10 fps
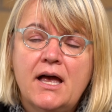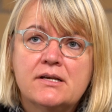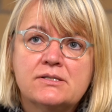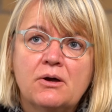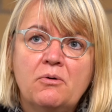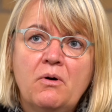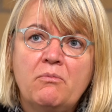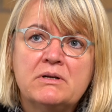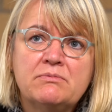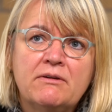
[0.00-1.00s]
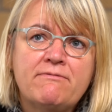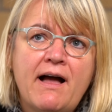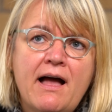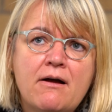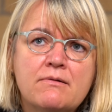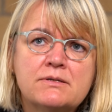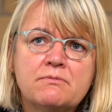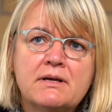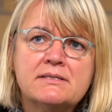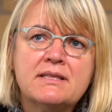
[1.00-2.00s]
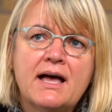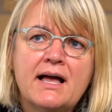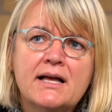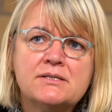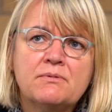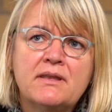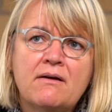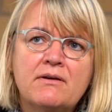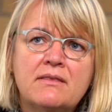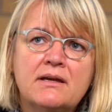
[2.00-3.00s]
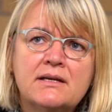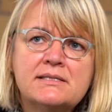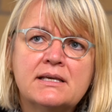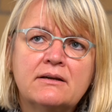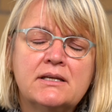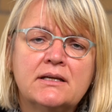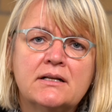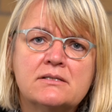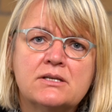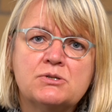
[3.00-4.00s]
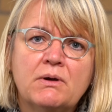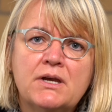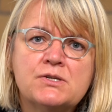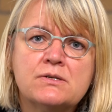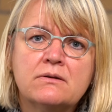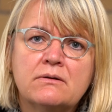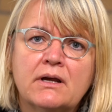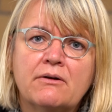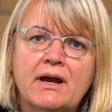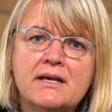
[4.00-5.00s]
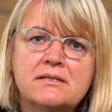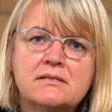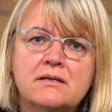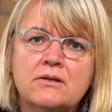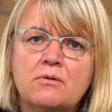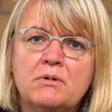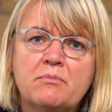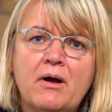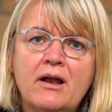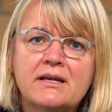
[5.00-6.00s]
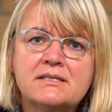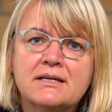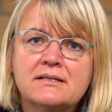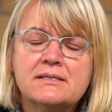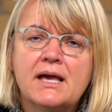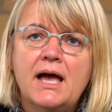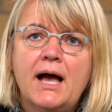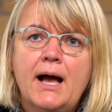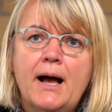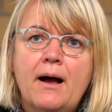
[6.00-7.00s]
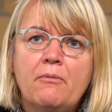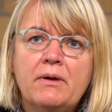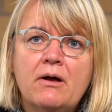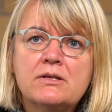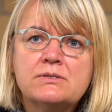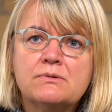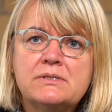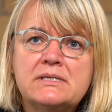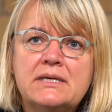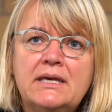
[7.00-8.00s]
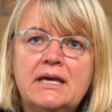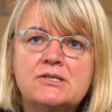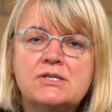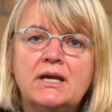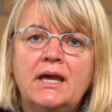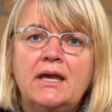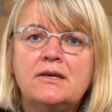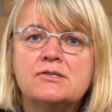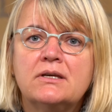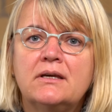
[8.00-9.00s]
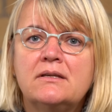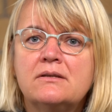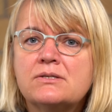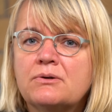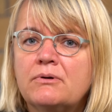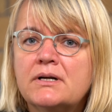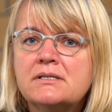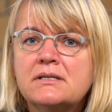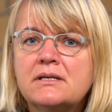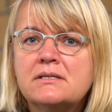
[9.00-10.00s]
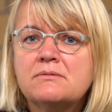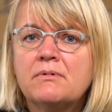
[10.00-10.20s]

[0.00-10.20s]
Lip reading: So what we found was that whenever there is a critical situation or a crisis in global politics, we also see a change in discourses.